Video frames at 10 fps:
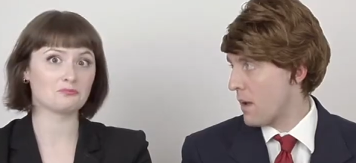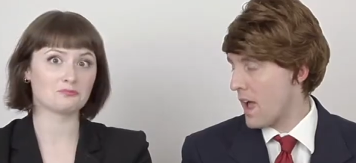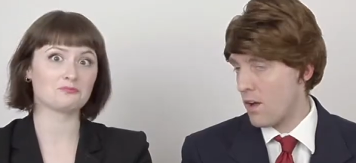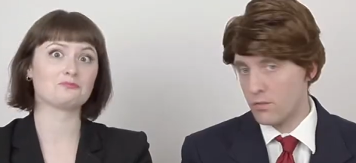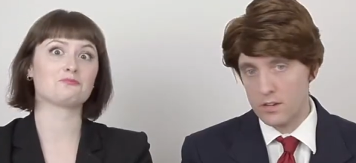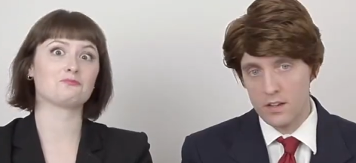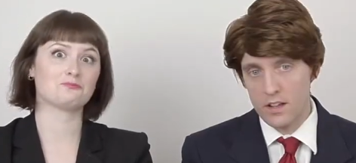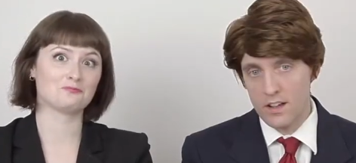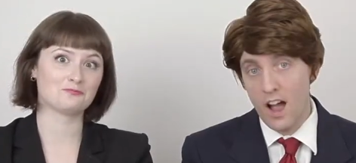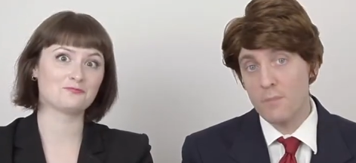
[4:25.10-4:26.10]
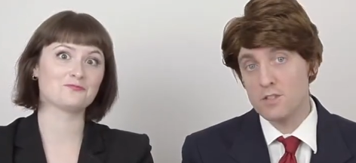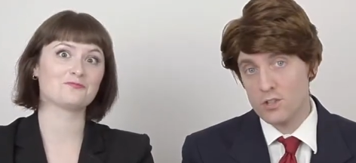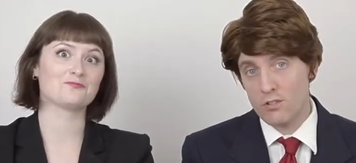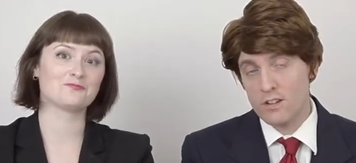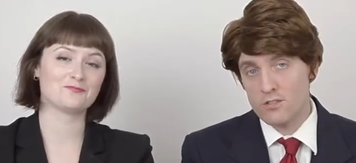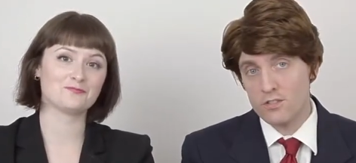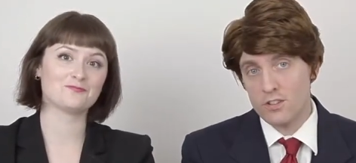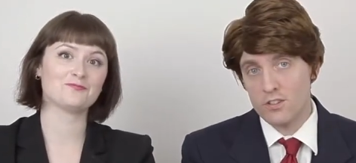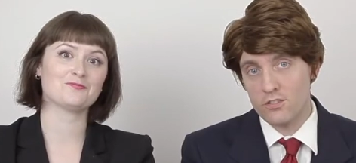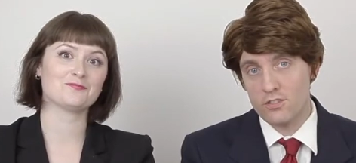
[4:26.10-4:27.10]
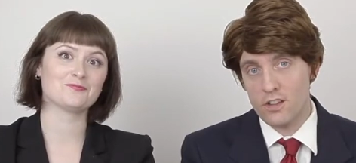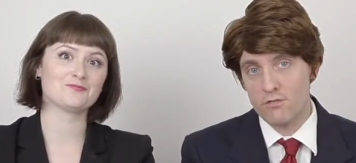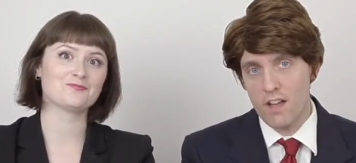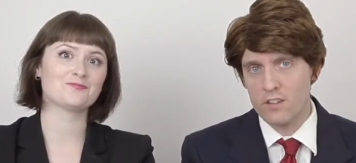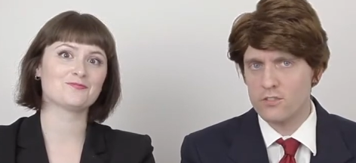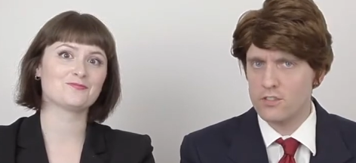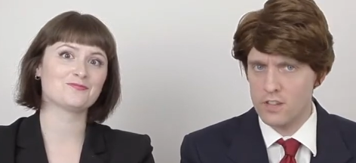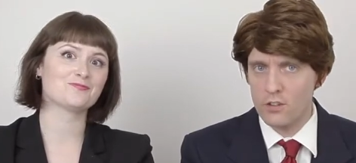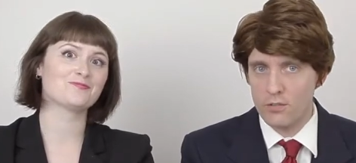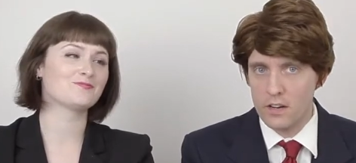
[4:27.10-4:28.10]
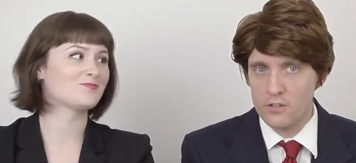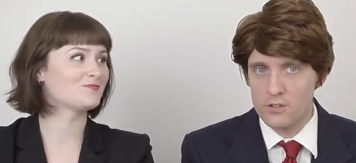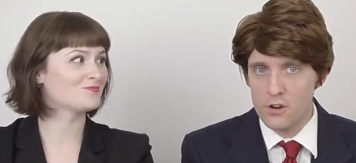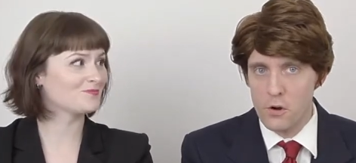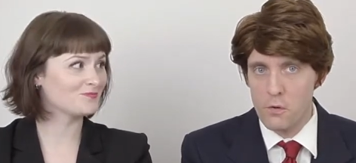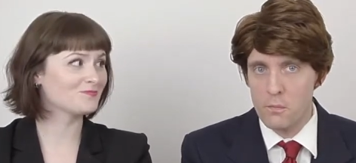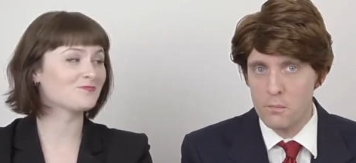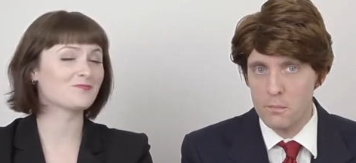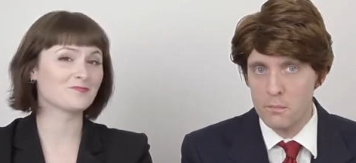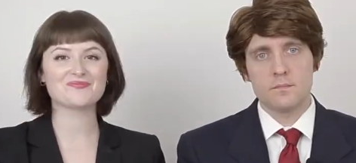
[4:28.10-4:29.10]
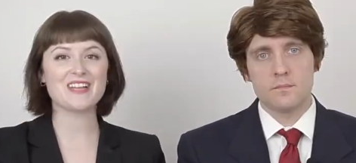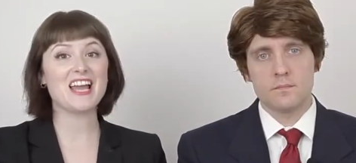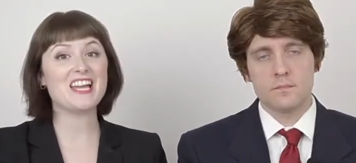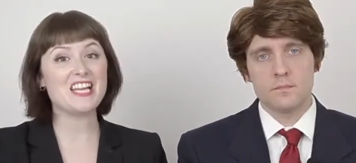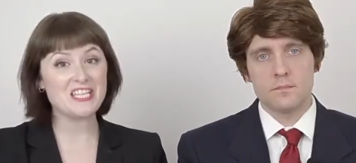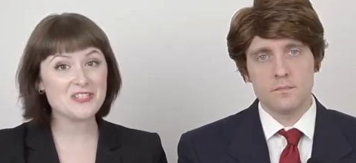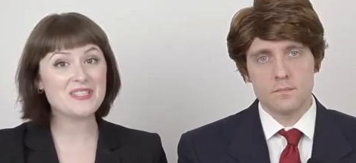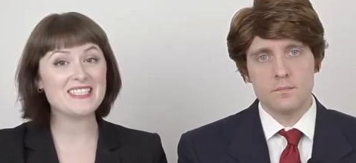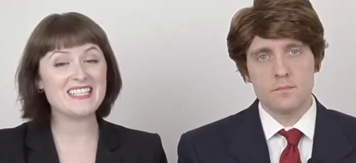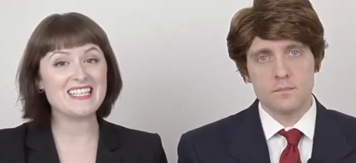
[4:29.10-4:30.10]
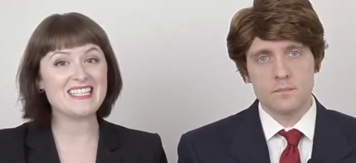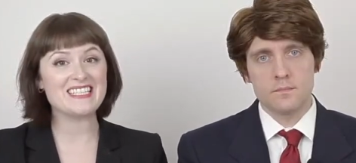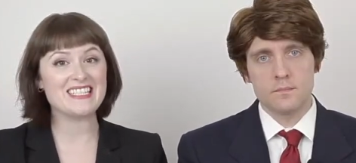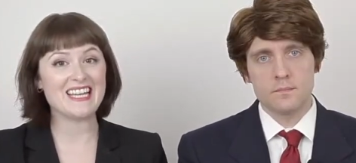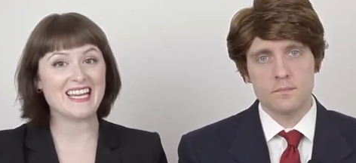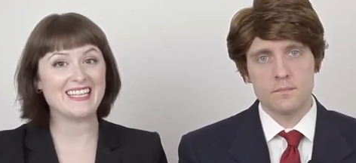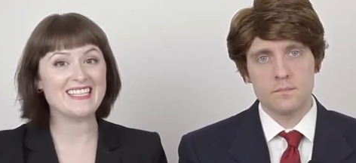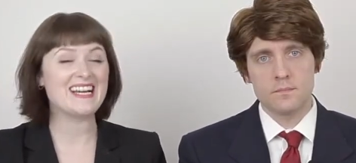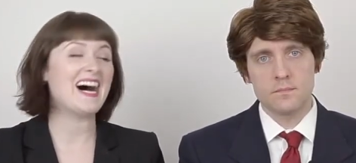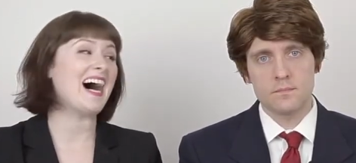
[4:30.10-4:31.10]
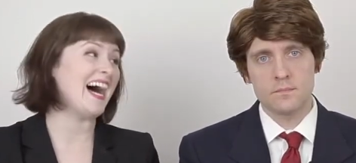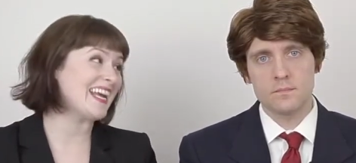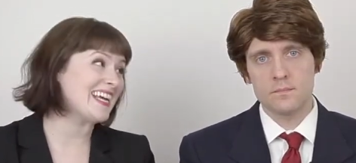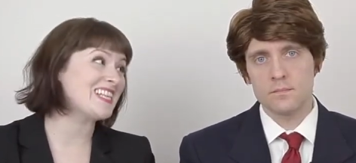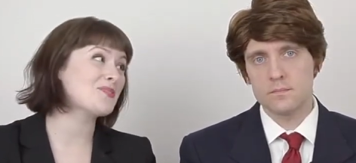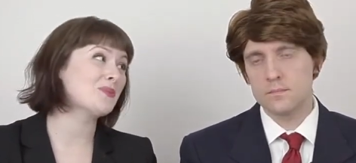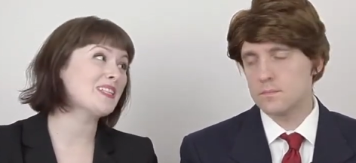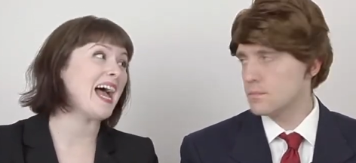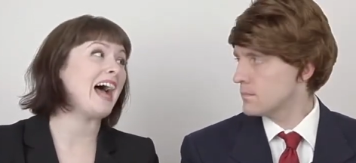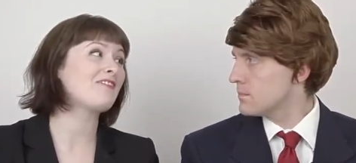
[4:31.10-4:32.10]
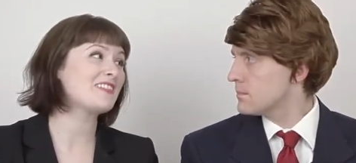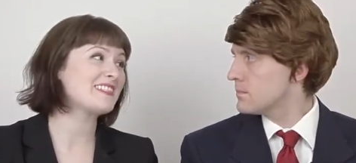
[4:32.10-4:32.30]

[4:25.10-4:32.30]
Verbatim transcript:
Speaker 1: pound? I'm sure interested to see if that still rings true.
Speaker 2: Interested indeed. I guess we'll have